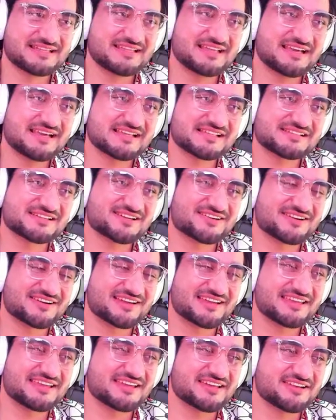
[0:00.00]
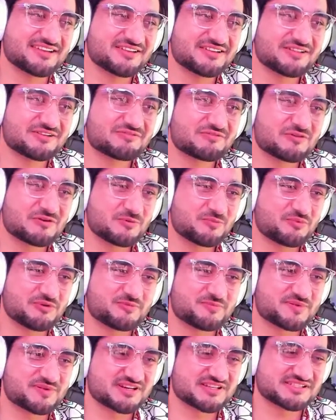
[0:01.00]
That's all right, kid. You'll grow up with
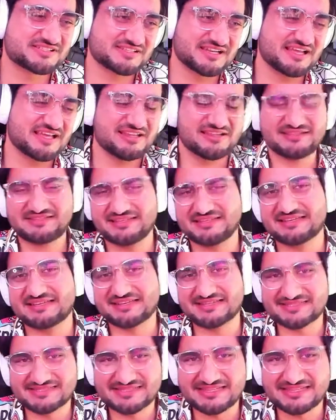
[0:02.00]
personality because of